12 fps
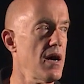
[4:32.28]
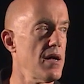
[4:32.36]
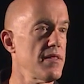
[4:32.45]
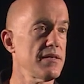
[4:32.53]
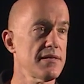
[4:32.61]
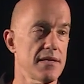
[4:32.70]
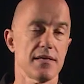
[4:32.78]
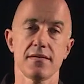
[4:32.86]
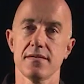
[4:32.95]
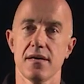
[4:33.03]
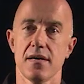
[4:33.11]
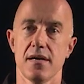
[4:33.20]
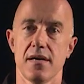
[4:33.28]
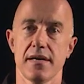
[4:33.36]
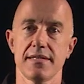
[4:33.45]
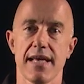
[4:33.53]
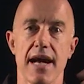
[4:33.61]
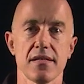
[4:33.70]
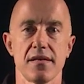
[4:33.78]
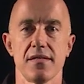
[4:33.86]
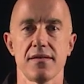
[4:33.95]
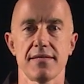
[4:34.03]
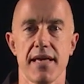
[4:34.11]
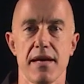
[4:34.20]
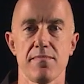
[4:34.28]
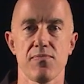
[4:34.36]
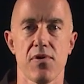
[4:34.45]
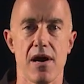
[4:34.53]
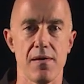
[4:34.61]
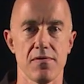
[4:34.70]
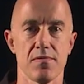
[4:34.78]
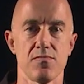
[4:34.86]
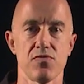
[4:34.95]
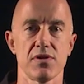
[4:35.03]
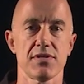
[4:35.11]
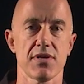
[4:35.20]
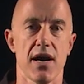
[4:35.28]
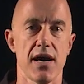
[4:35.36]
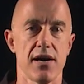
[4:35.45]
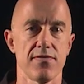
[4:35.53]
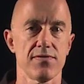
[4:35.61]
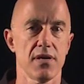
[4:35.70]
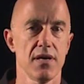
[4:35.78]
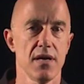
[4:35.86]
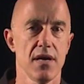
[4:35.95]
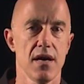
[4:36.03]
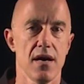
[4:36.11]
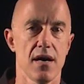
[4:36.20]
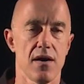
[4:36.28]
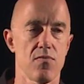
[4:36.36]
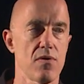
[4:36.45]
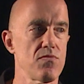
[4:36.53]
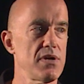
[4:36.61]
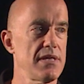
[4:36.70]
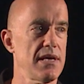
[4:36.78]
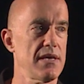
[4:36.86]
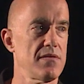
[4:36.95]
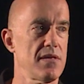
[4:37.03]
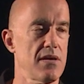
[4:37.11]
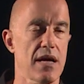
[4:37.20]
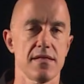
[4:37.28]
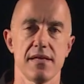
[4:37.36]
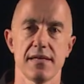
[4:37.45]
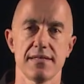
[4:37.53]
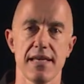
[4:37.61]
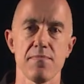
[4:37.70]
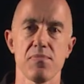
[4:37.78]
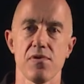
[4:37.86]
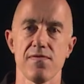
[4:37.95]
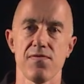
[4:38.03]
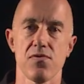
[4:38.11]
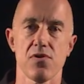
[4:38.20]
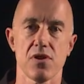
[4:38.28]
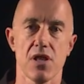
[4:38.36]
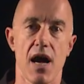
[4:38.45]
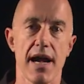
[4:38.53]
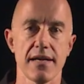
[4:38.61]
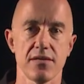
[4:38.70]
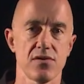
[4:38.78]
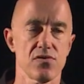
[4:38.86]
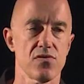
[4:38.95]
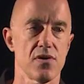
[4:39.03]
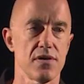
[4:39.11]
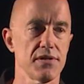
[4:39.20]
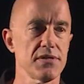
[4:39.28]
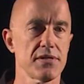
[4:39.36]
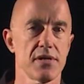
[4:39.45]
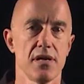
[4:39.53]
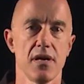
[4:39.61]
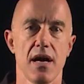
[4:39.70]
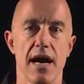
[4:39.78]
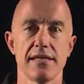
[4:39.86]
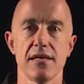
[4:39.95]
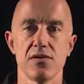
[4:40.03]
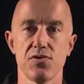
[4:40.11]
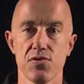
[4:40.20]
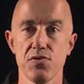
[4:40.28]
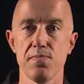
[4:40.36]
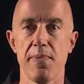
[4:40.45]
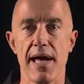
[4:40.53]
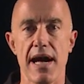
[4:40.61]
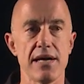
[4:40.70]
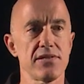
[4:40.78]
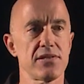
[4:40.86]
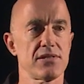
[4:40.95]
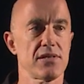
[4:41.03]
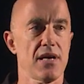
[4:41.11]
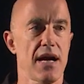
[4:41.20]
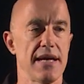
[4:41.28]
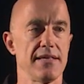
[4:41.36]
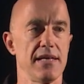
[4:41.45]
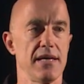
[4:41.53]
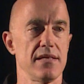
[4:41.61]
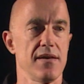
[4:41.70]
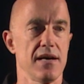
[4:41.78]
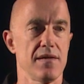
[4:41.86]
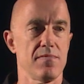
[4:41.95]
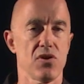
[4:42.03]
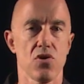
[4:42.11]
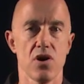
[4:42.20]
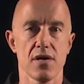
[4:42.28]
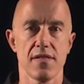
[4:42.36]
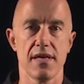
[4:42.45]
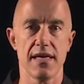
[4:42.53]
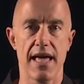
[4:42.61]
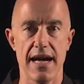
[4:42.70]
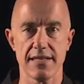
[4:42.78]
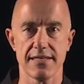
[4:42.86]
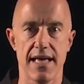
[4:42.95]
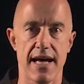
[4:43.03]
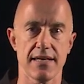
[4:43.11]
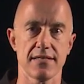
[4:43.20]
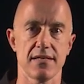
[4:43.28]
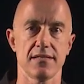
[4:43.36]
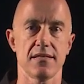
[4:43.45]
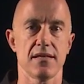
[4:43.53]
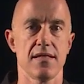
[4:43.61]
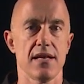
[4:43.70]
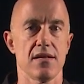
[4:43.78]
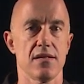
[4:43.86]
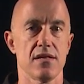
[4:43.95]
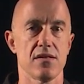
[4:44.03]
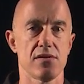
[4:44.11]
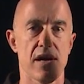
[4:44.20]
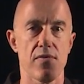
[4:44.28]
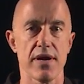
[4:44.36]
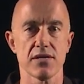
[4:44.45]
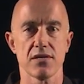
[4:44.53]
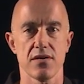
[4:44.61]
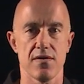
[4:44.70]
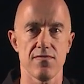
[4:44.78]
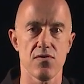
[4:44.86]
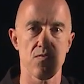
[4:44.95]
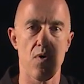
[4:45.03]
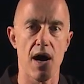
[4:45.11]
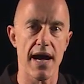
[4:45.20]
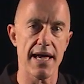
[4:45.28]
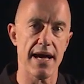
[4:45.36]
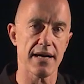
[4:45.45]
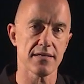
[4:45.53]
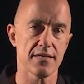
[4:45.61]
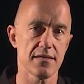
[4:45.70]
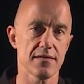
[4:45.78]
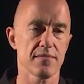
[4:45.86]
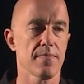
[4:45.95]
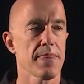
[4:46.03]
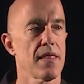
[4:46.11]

This is exactly the same problem we solved when we did the example for line integrals. I did two paths. I did along the x-axis and then in the direction of the y-axis.